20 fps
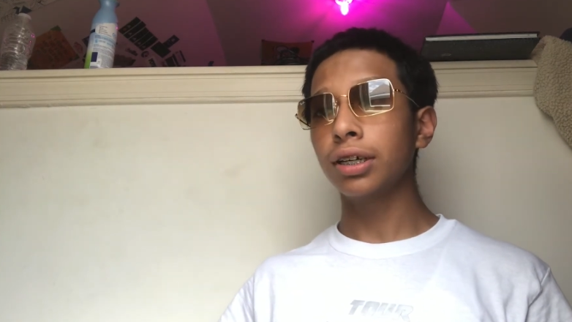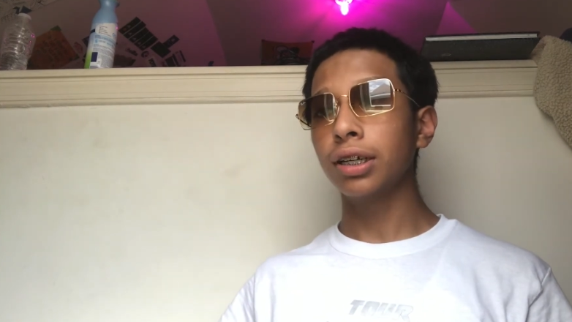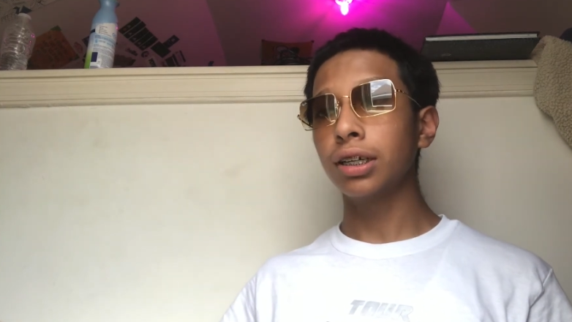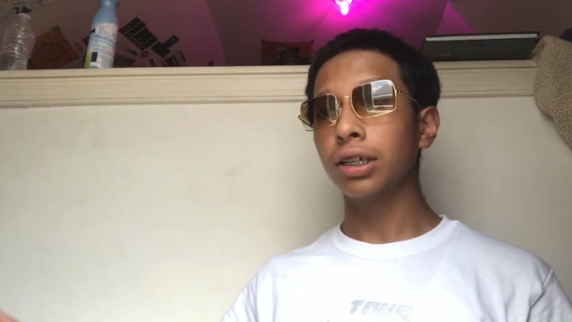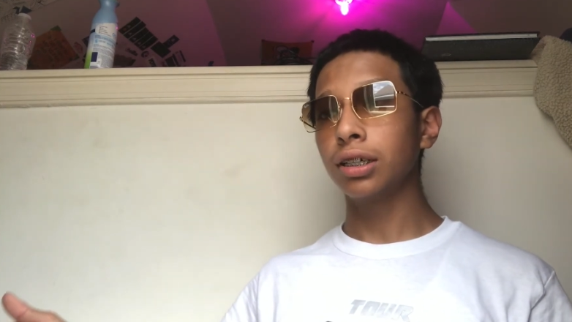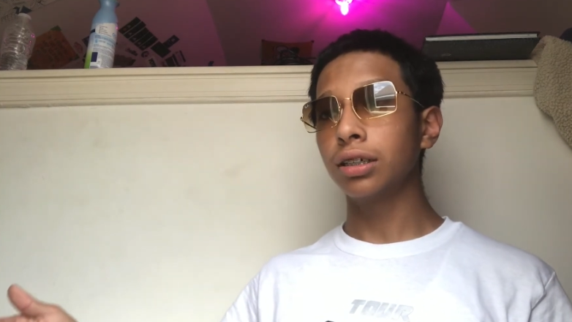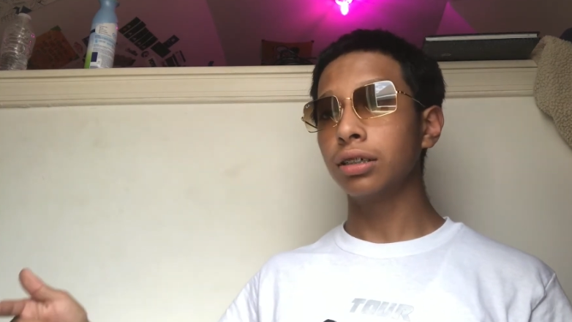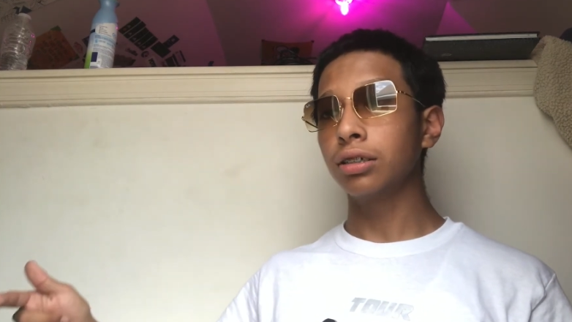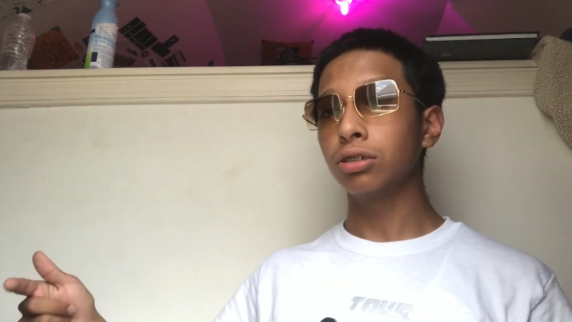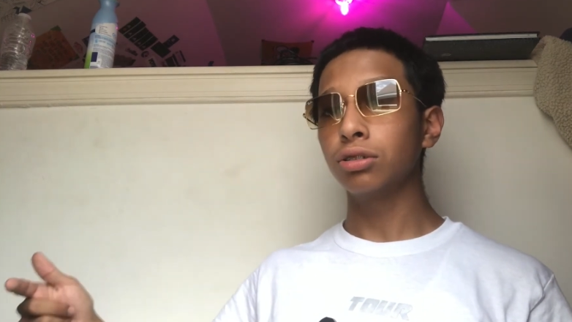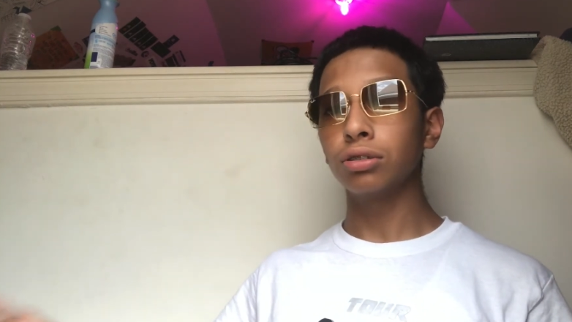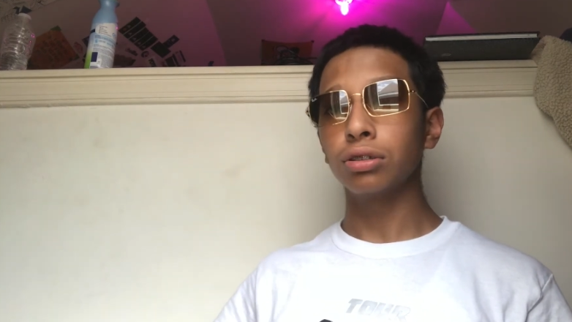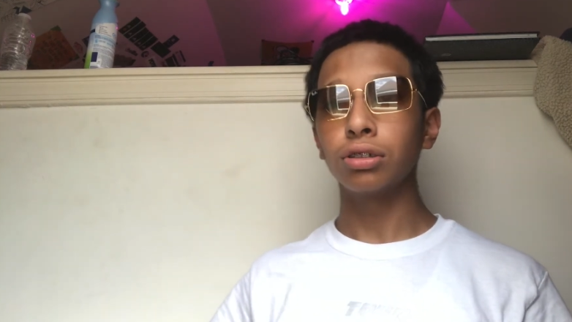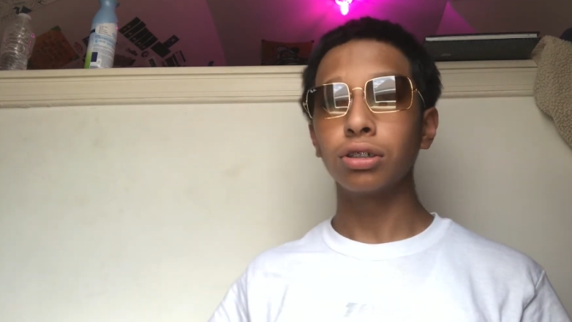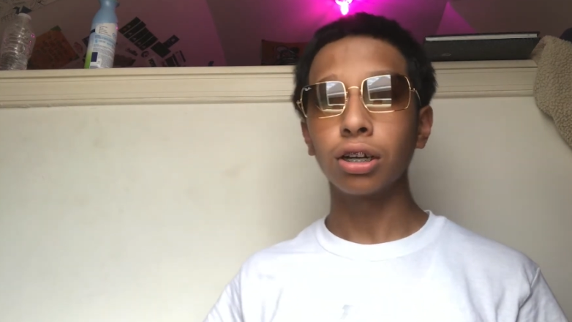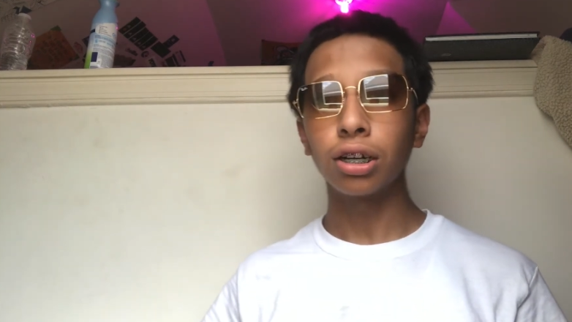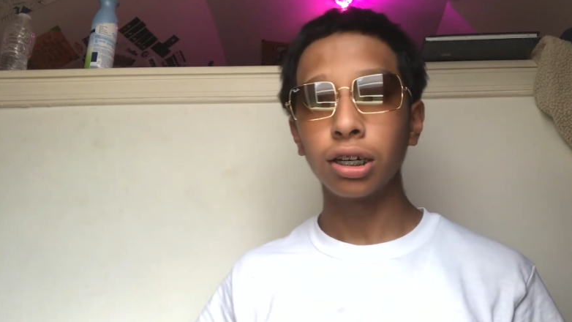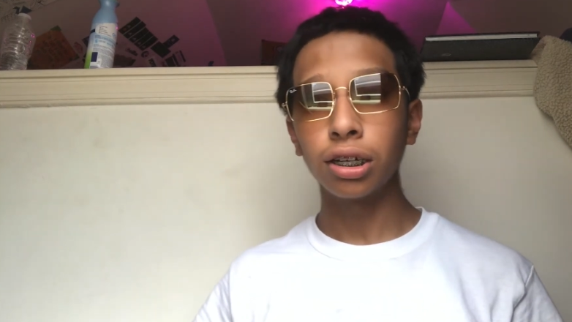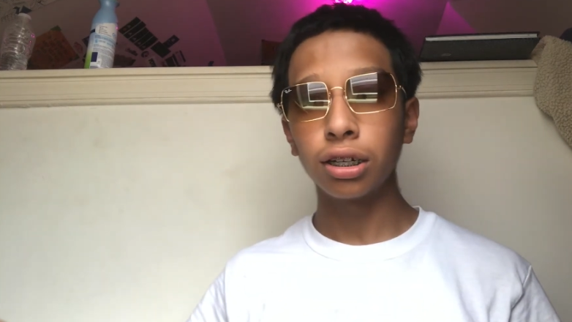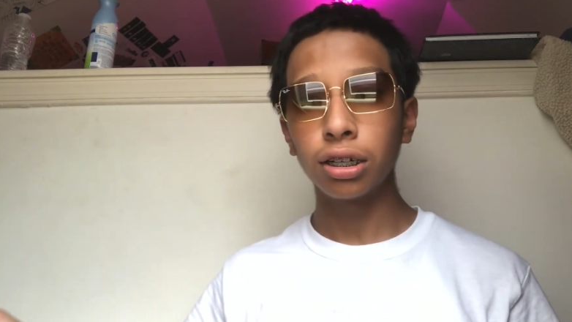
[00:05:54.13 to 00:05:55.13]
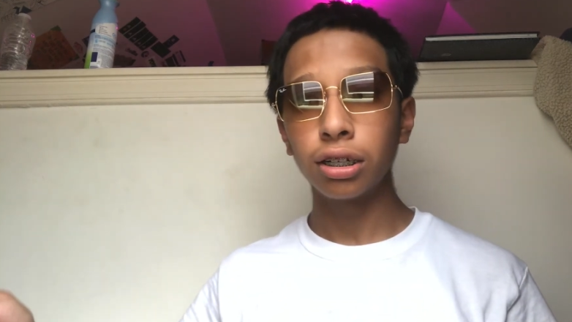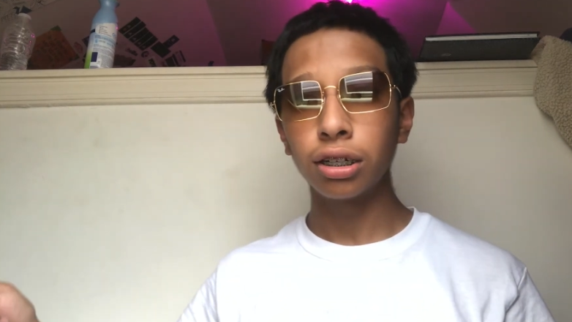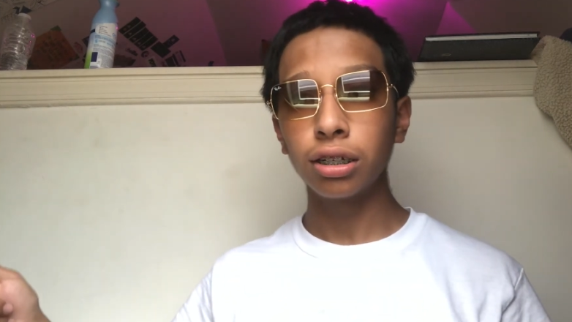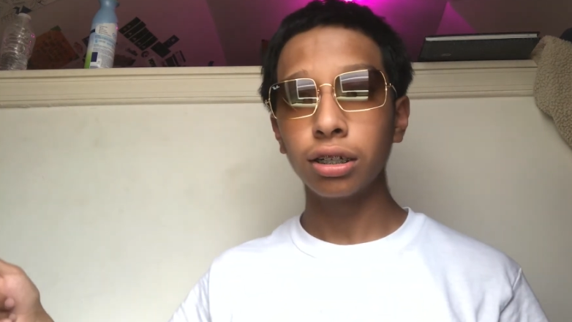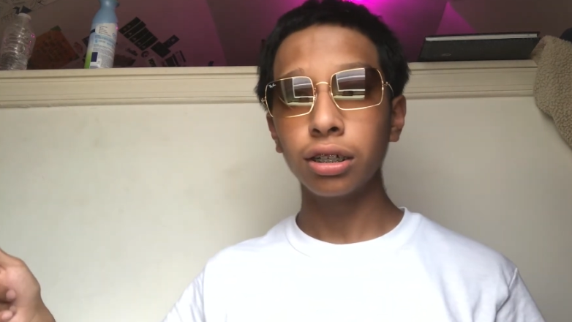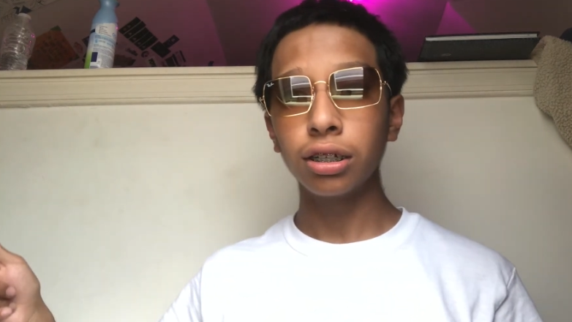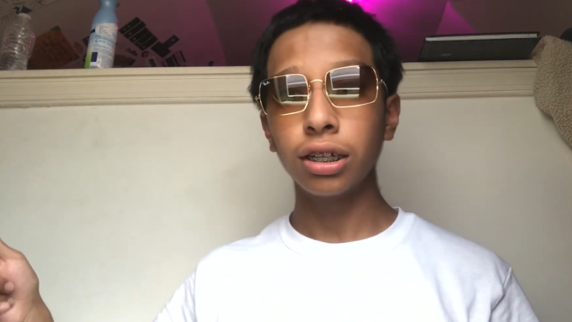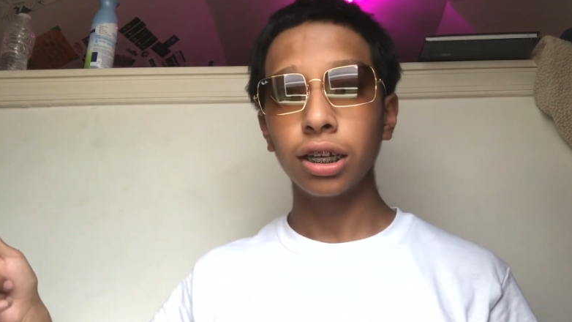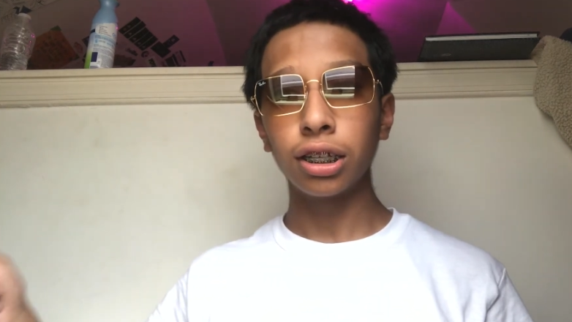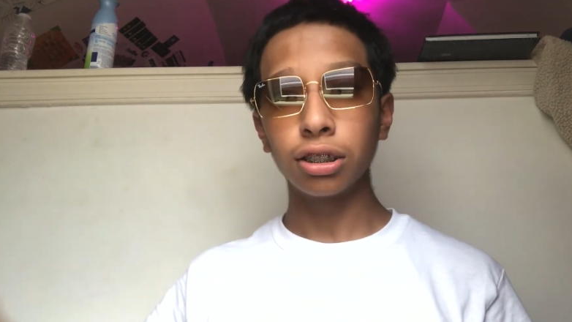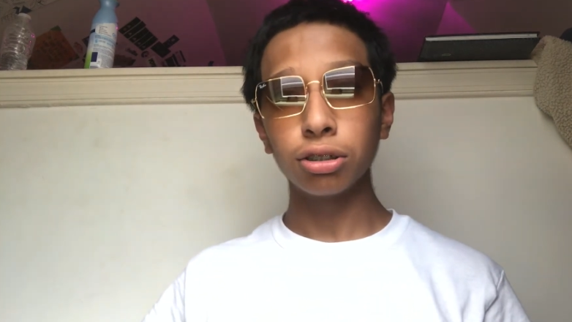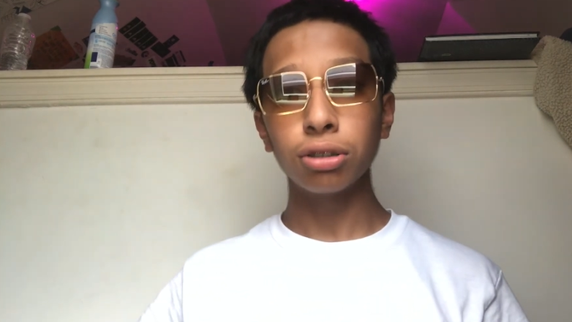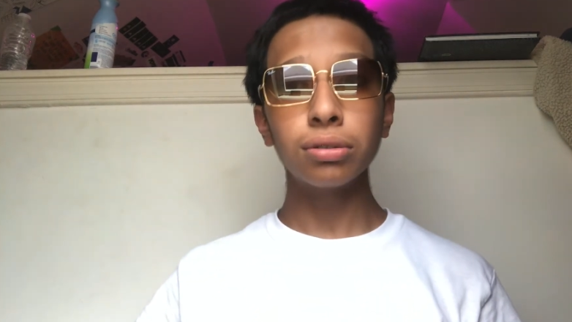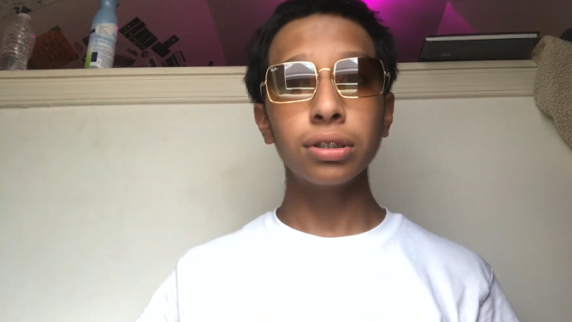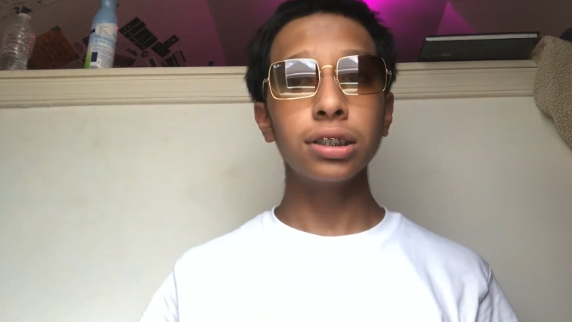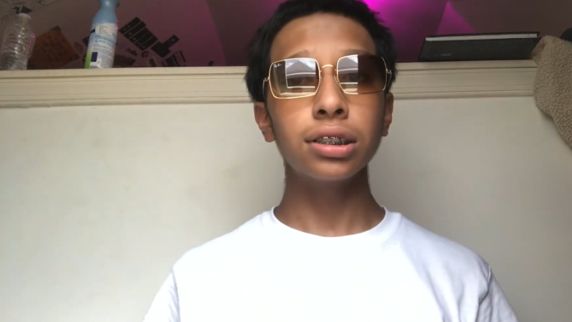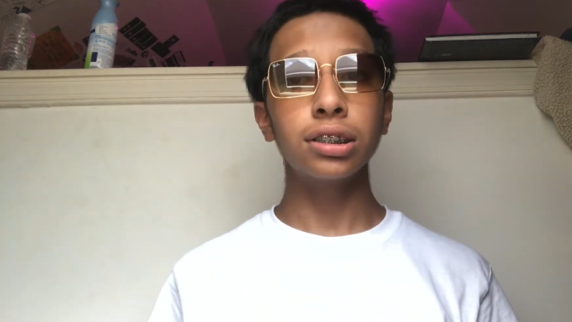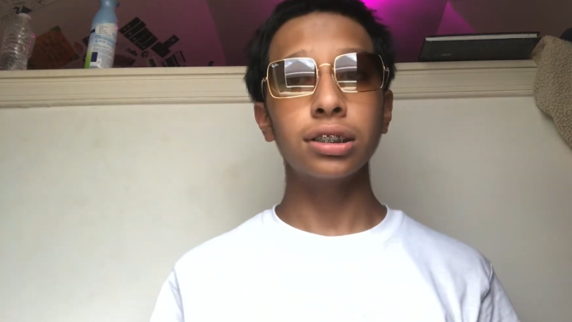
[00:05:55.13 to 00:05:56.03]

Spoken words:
and Louis,